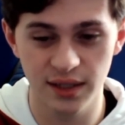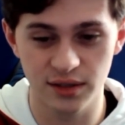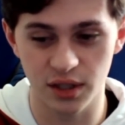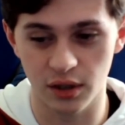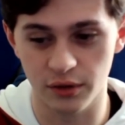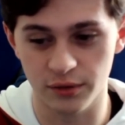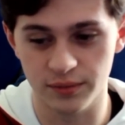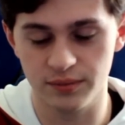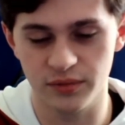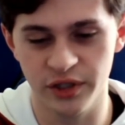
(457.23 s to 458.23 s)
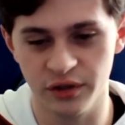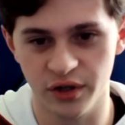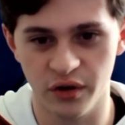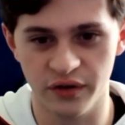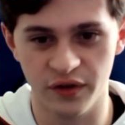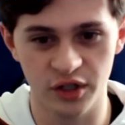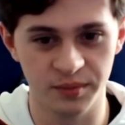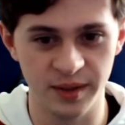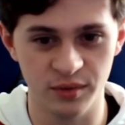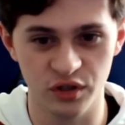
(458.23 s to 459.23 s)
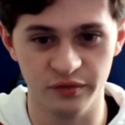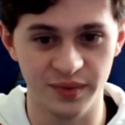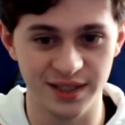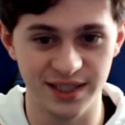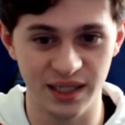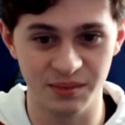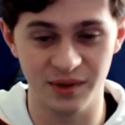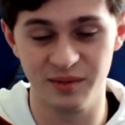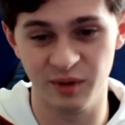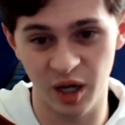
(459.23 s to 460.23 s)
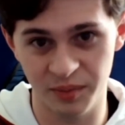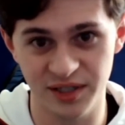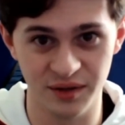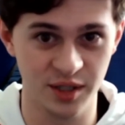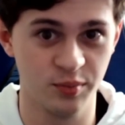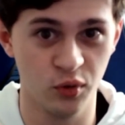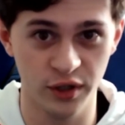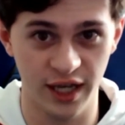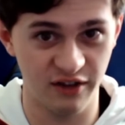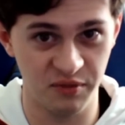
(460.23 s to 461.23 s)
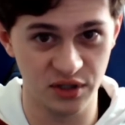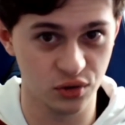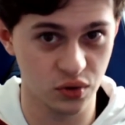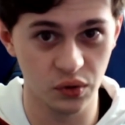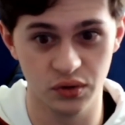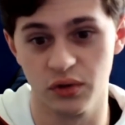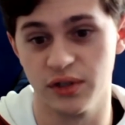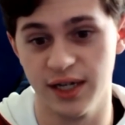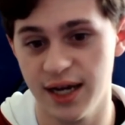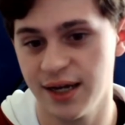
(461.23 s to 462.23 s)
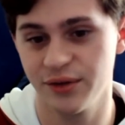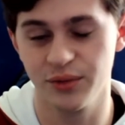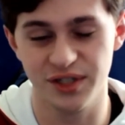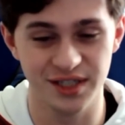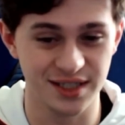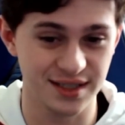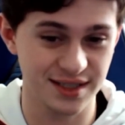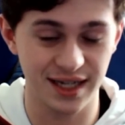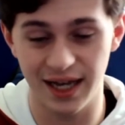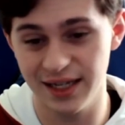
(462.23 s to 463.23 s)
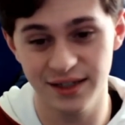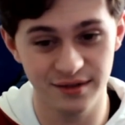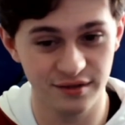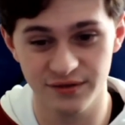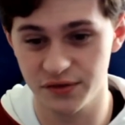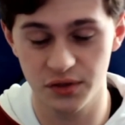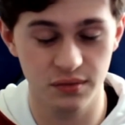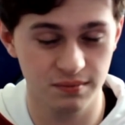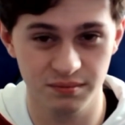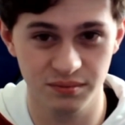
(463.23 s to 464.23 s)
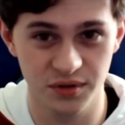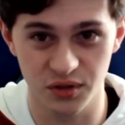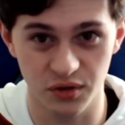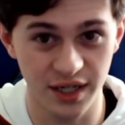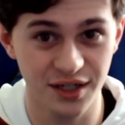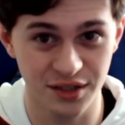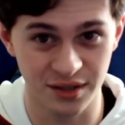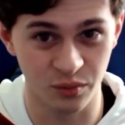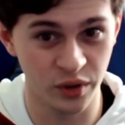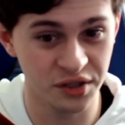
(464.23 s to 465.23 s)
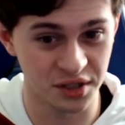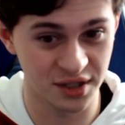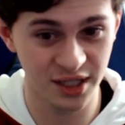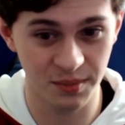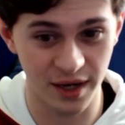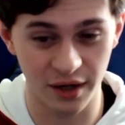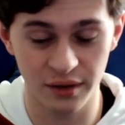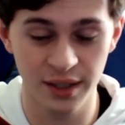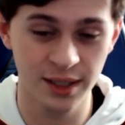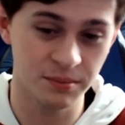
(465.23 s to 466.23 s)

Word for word: So you don't know if all the people you've been seeing up, up until this point have been Skrulls or not, which is kind of strange and weird to think about.